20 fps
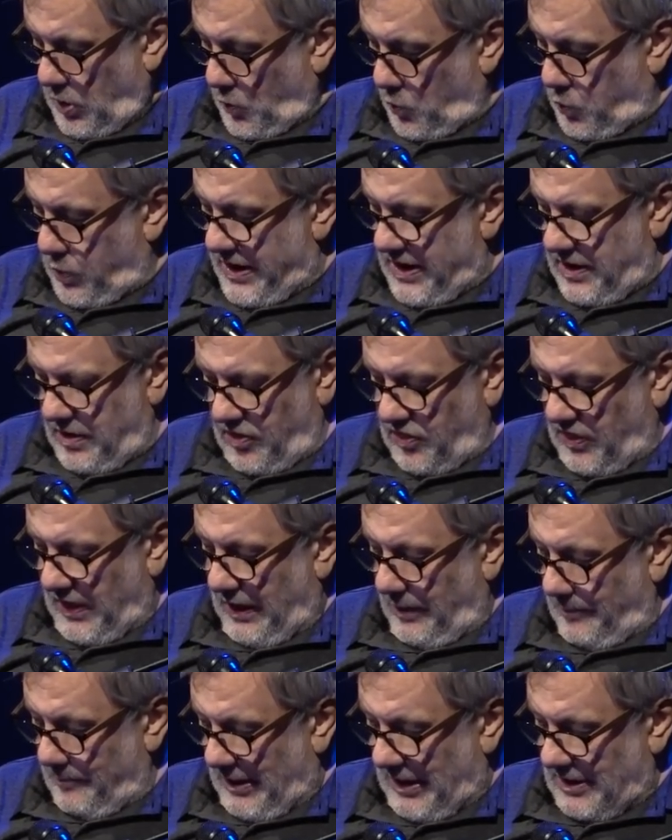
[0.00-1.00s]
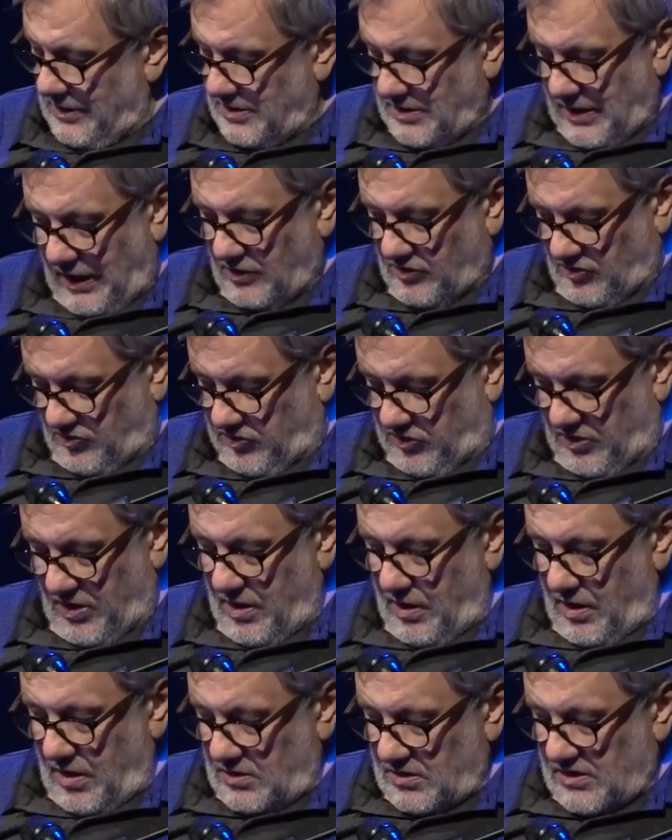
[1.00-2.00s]
We thereby touch
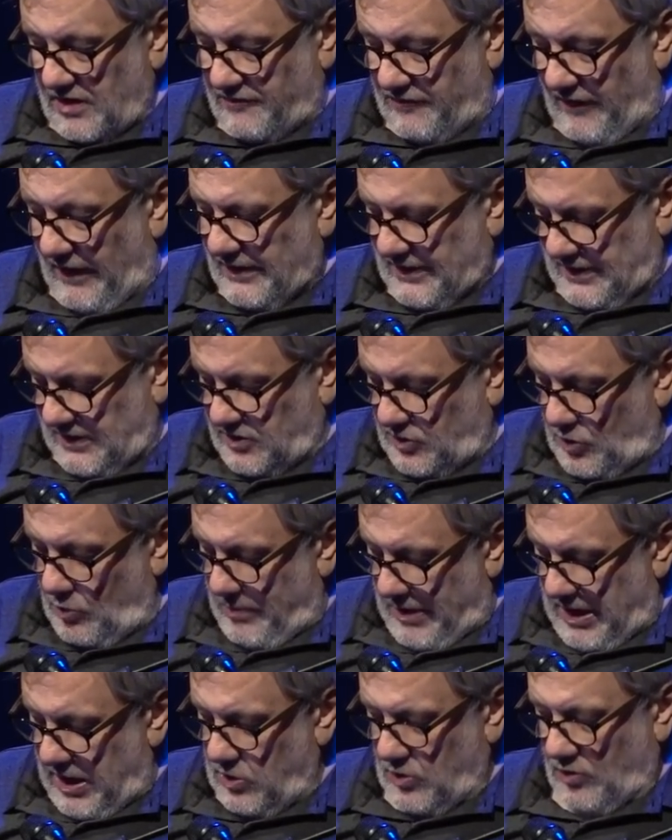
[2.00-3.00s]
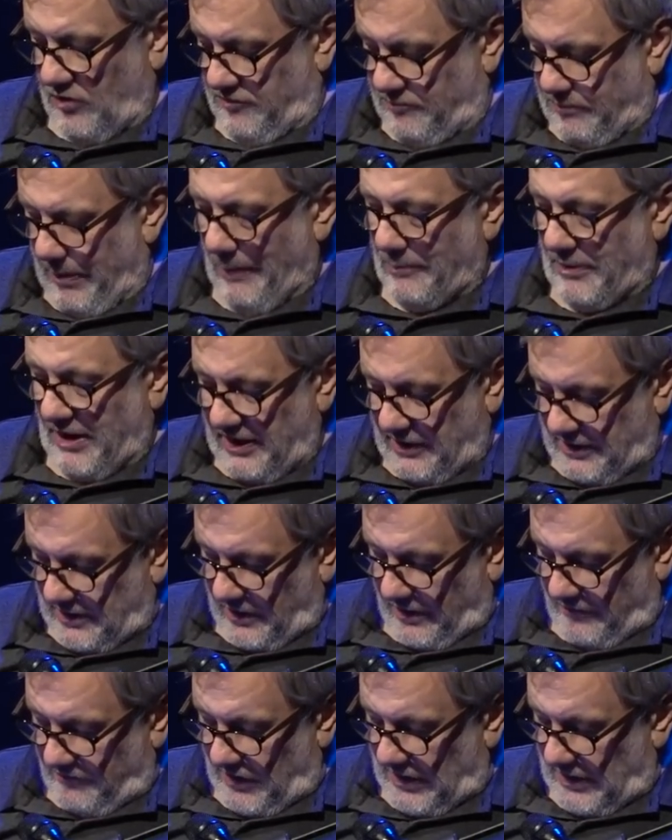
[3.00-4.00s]
the vast domain of public
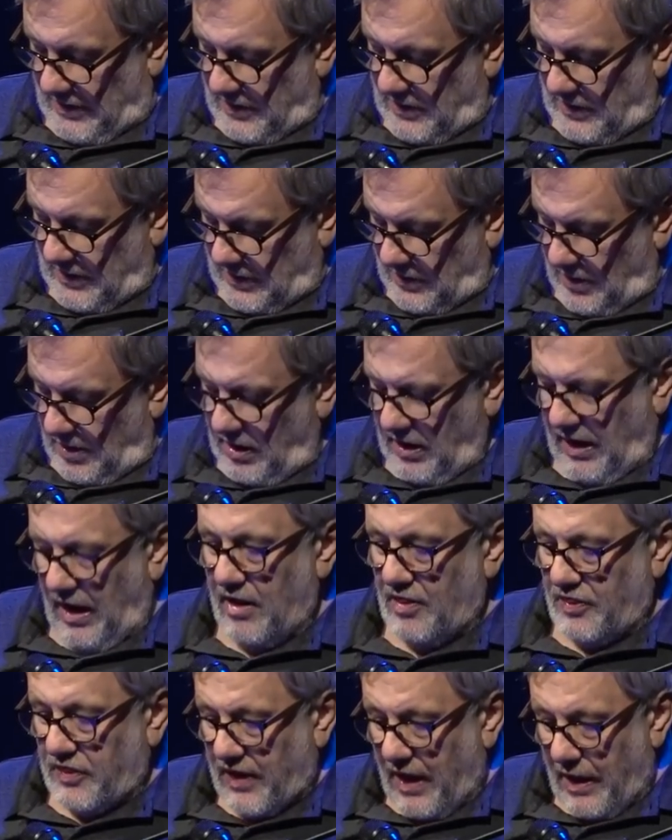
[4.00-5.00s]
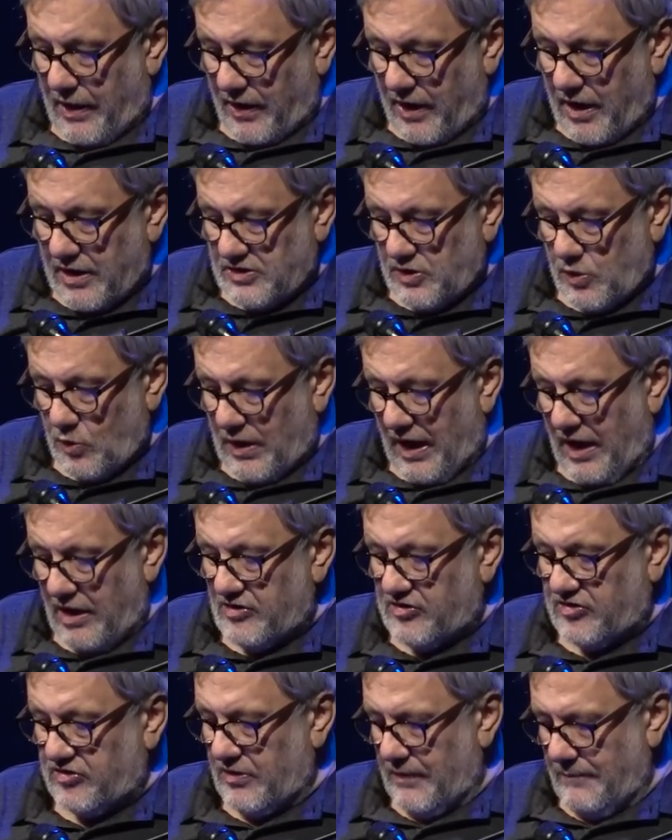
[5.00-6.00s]
services, healthcare,
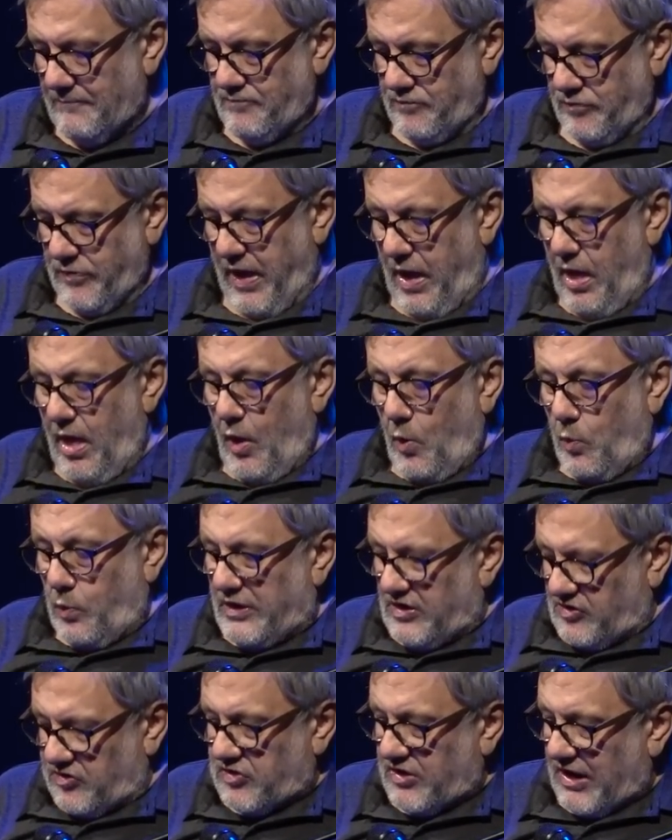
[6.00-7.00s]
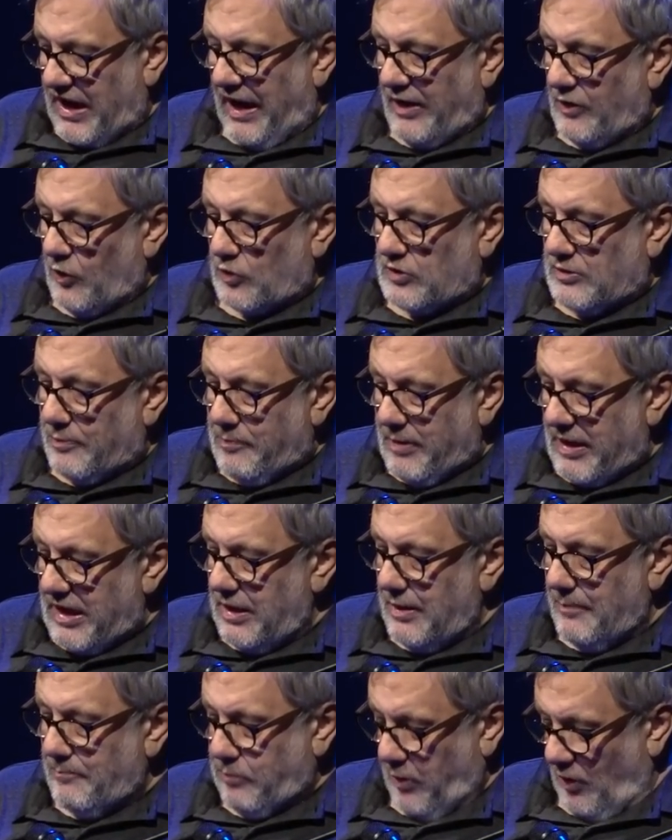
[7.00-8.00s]
education, which cannot
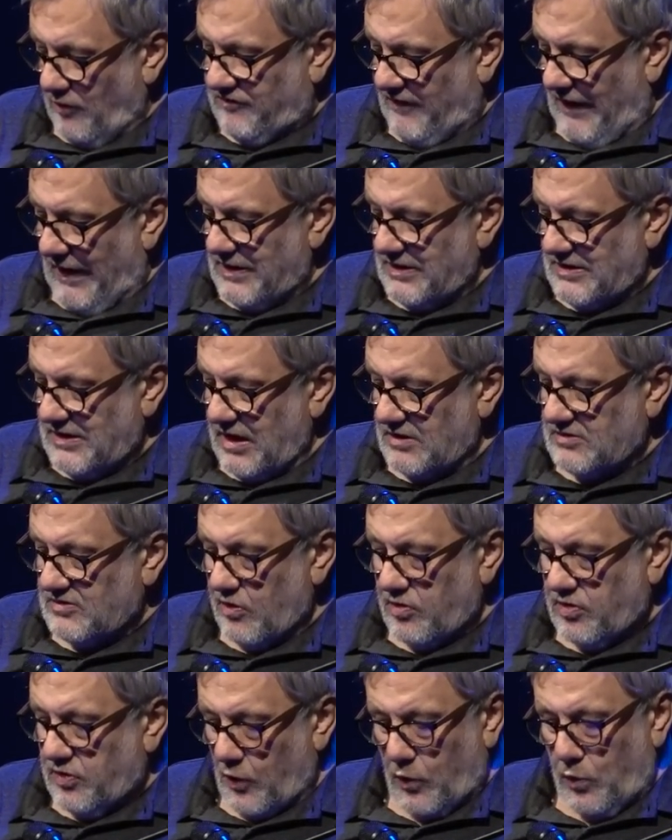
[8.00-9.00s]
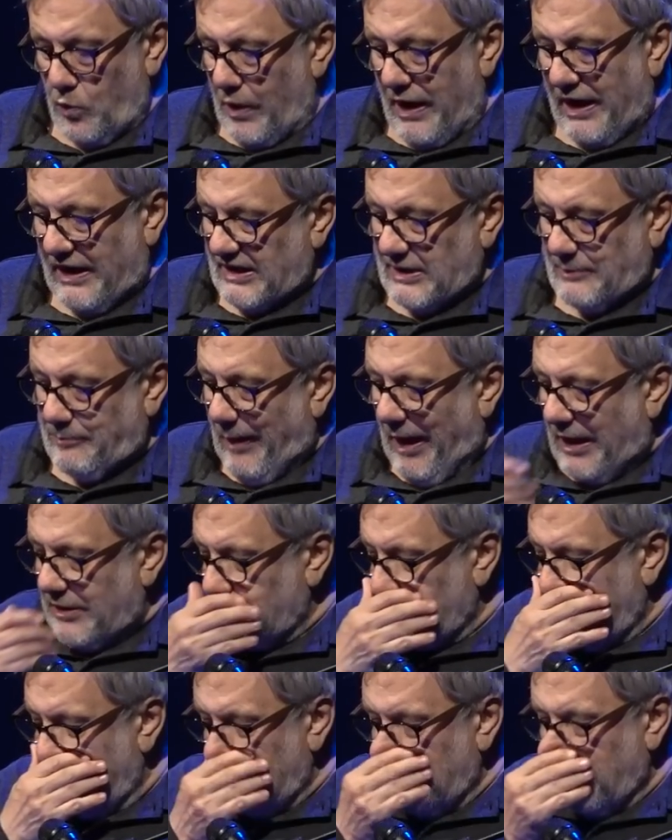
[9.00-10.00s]
be provided through
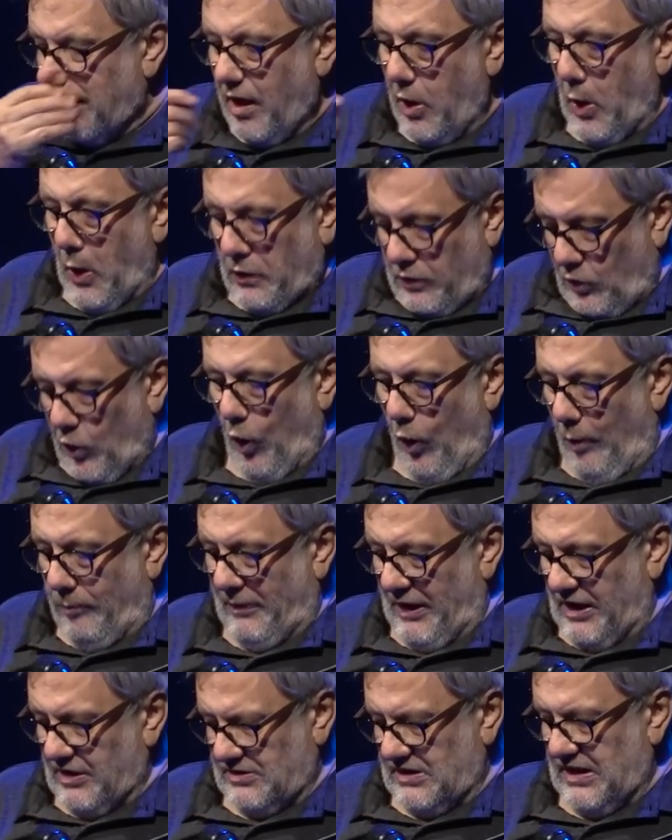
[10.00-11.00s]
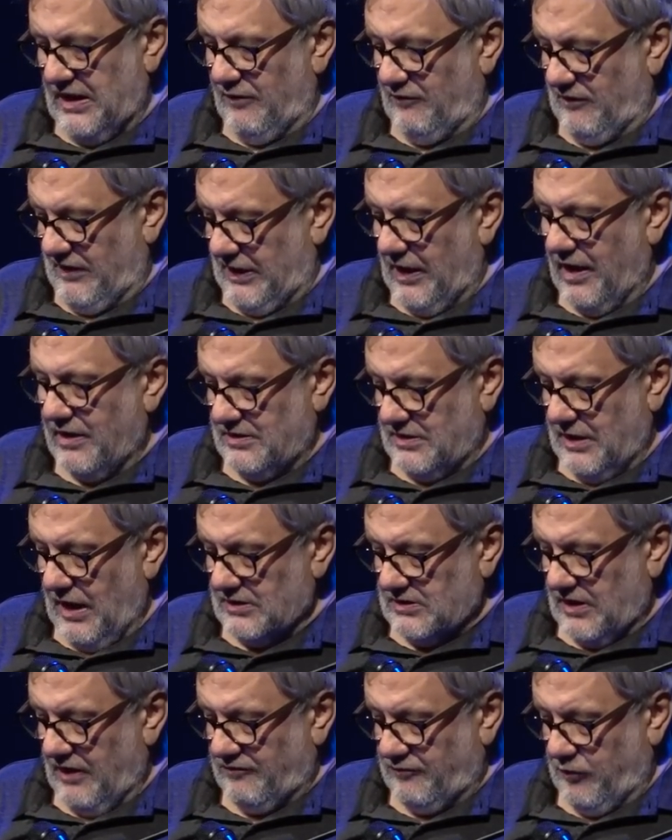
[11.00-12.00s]
expanding cooperatives and
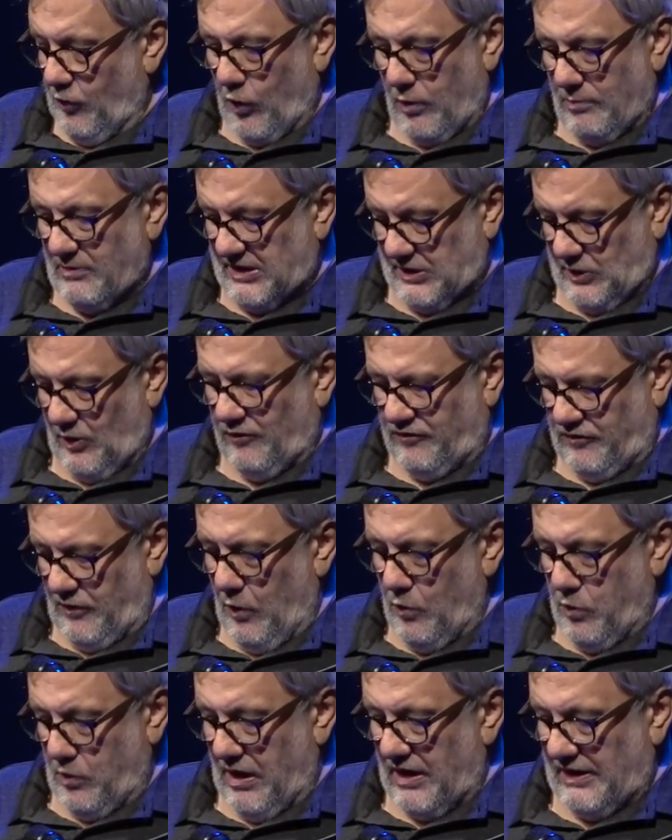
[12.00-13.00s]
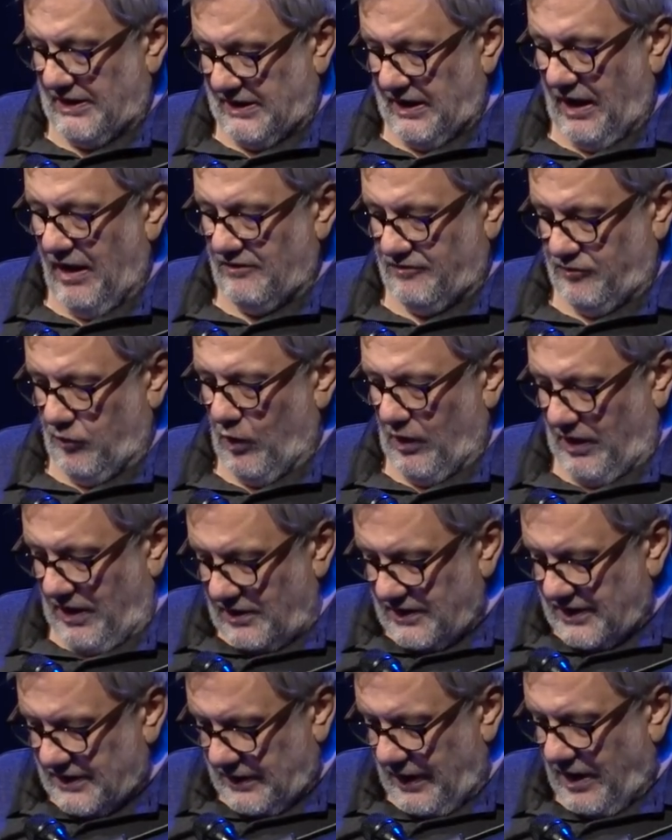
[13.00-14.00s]
other forms of local
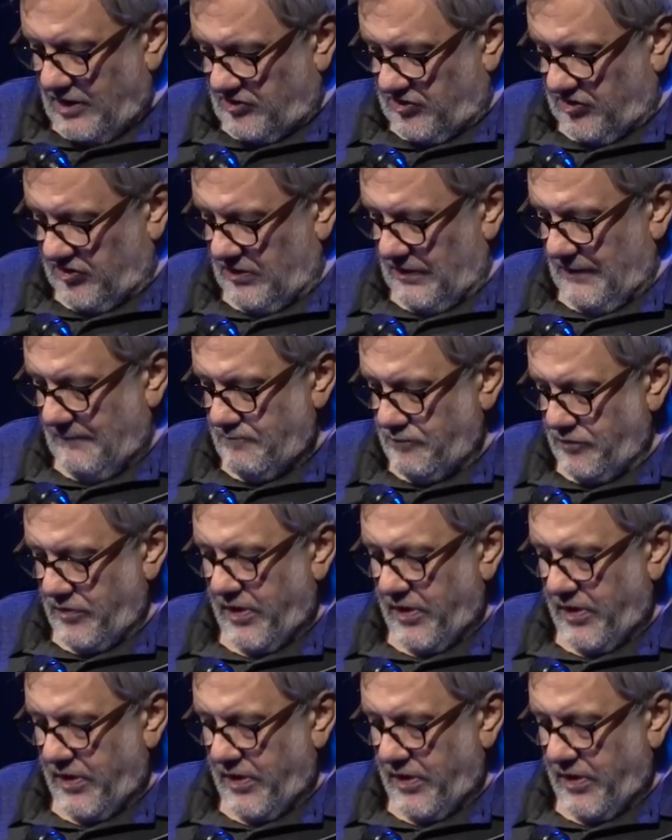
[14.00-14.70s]
self-organization.